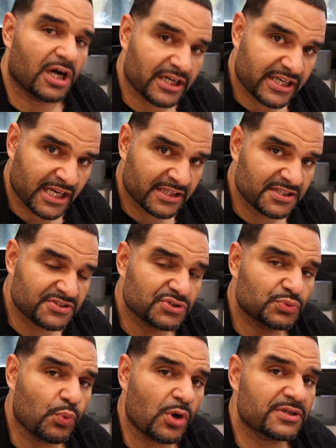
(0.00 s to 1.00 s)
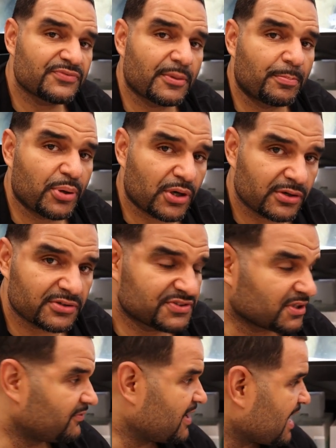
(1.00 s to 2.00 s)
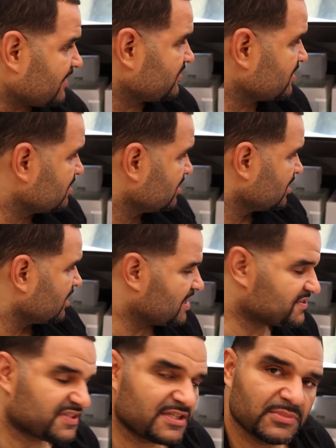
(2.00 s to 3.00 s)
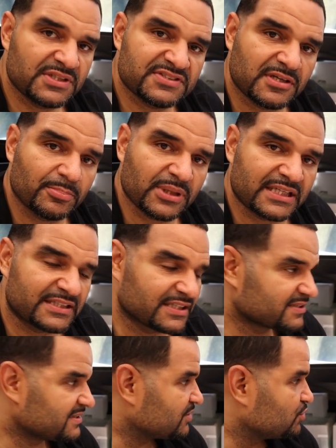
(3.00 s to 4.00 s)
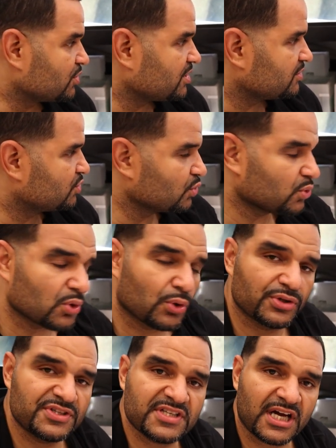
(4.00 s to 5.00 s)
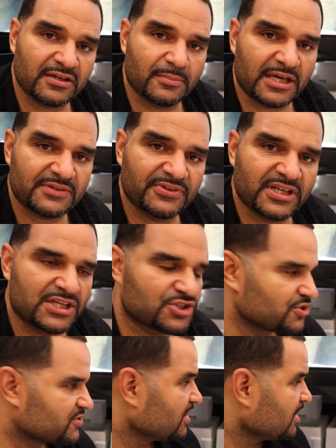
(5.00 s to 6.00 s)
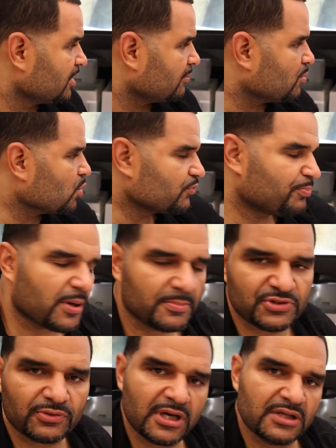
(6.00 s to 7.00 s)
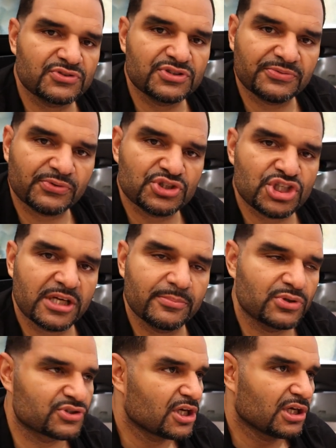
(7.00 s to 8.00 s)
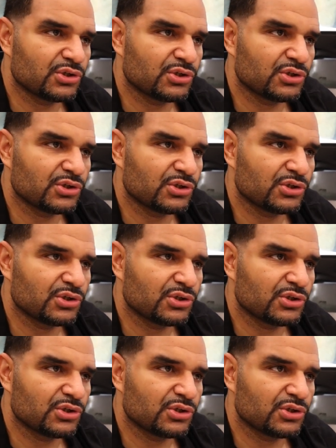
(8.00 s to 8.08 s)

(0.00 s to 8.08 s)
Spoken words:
Again, this is one of the perks of having a seamless sump like this, that you can do all these kind of modifications, move pumps around to different chambers,